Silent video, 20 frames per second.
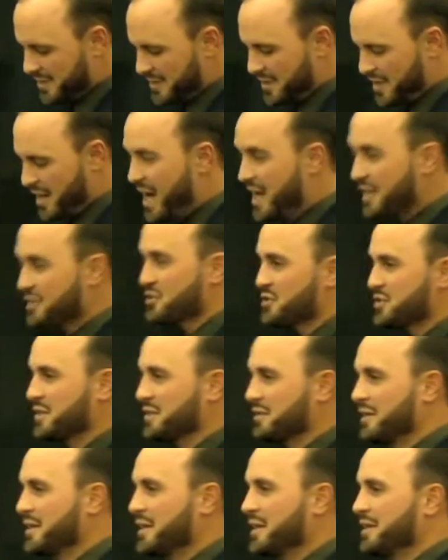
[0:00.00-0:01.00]

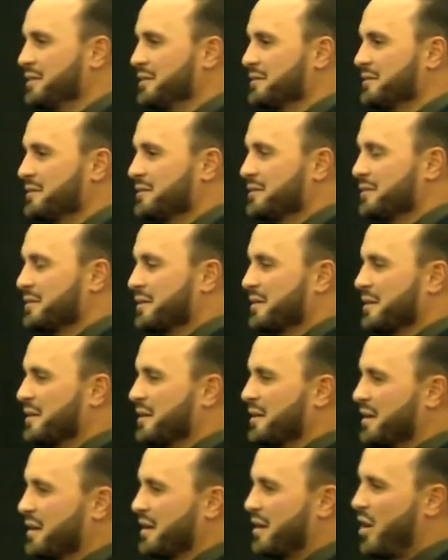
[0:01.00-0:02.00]
Constantly
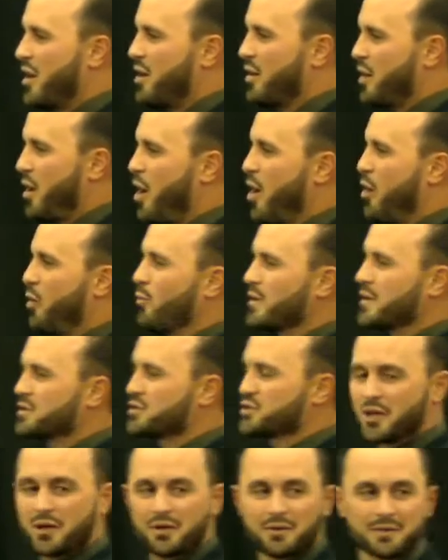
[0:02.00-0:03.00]
or always?
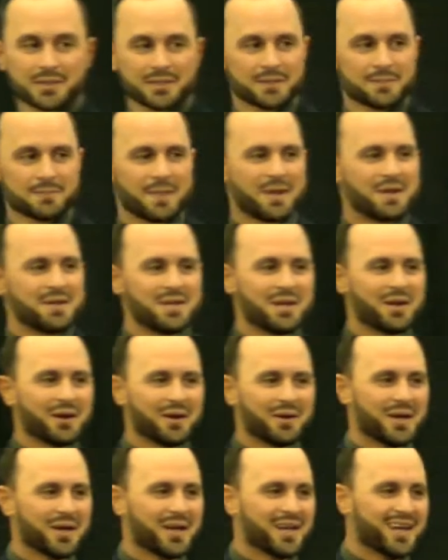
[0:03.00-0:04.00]
So, you
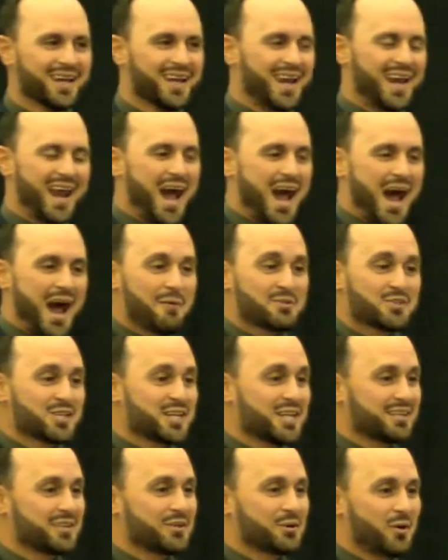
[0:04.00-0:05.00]
know, and I was
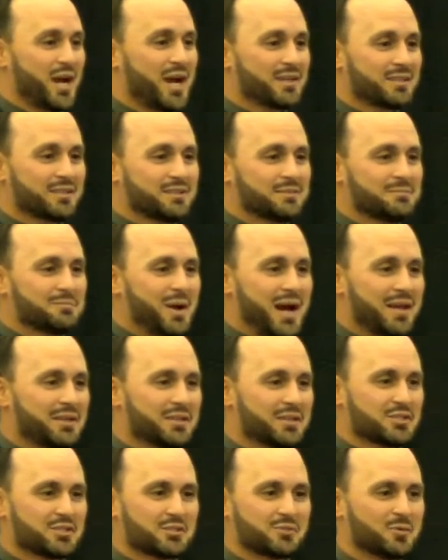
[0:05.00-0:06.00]
getting corrected by
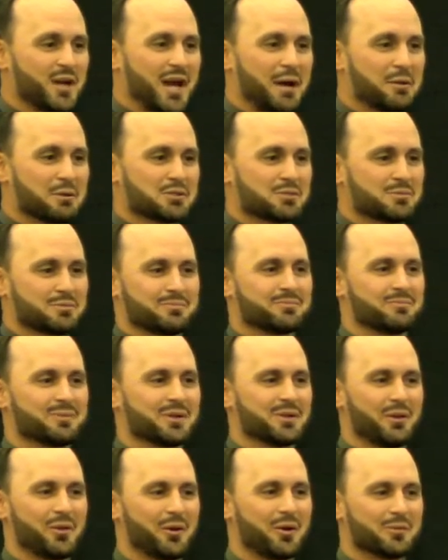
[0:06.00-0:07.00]
this when
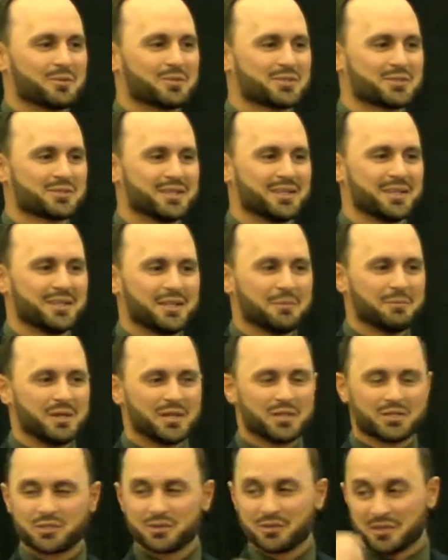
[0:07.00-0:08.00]
the Lord was
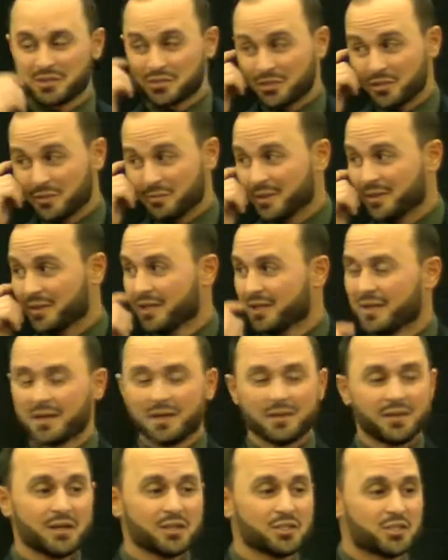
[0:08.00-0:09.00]
ministering this to me.
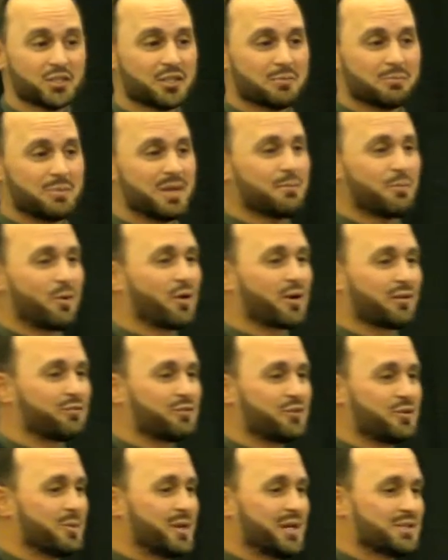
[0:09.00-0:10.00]
There shouldn't be more than a
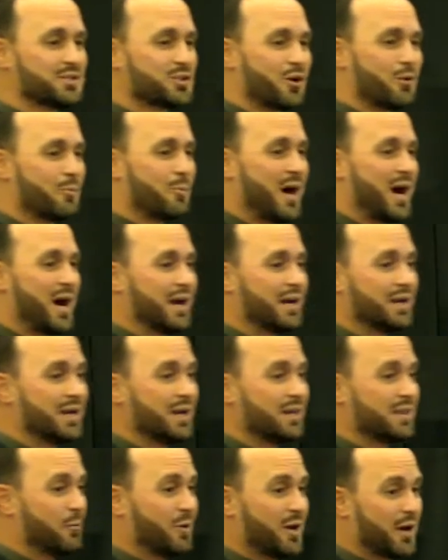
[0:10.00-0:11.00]
few minutes go by
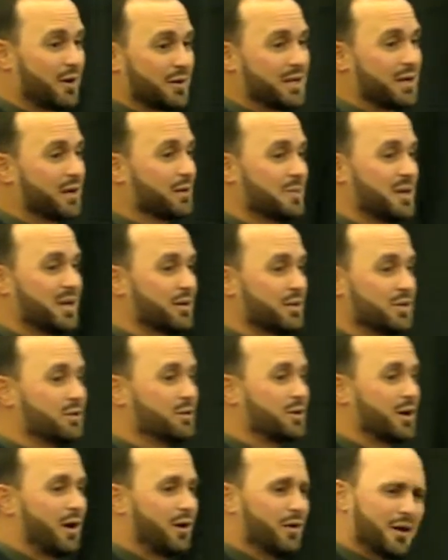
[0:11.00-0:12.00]
that we don't hear me or you
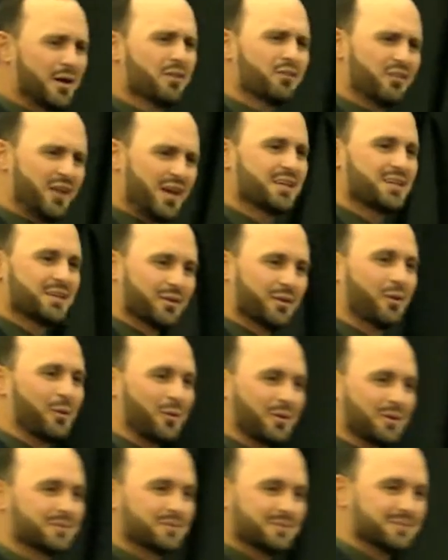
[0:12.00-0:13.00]
go, "Thank you,
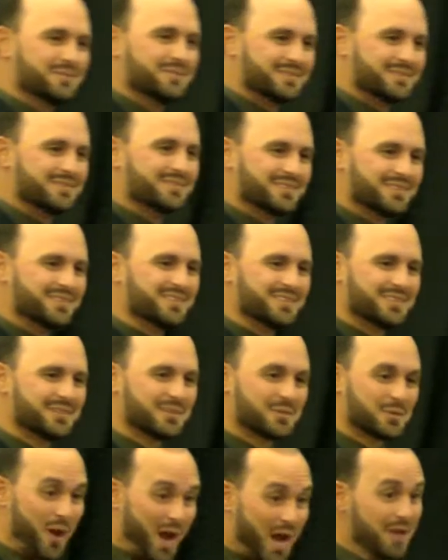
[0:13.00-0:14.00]
Lord."
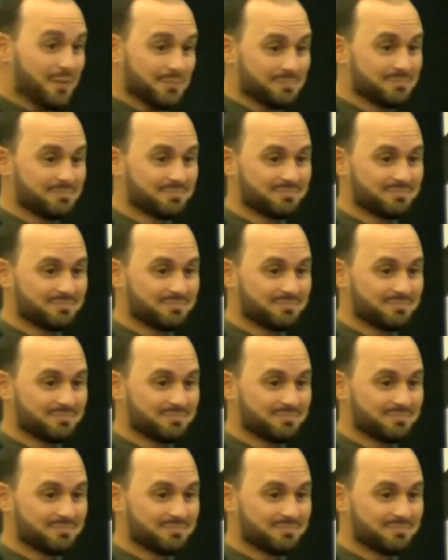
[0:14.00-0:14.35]
Right?